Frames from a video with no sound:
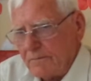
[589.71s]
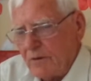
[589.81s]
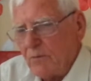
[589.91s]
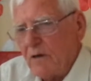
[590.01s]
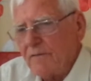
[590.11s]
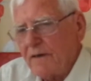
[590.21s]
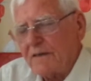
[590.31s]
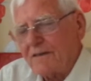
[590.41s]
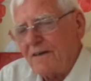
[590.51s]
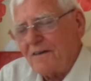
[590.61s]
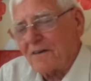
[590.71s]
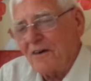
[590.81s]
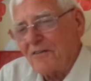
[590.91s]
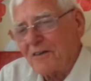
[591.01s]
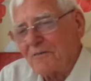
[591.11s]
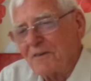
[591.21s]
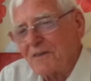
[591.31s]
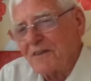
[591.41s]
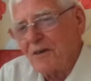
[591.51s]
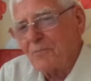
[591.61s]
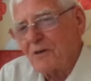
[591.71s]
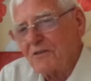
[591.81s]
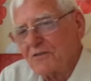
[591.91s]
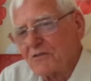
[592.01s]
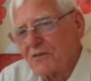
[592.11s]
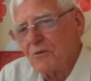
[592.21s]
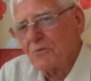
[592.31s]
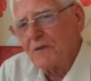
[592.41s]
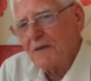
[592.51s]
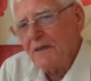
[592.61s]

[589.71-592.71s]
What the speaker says: My wife had it done, I can't think what the operation's called.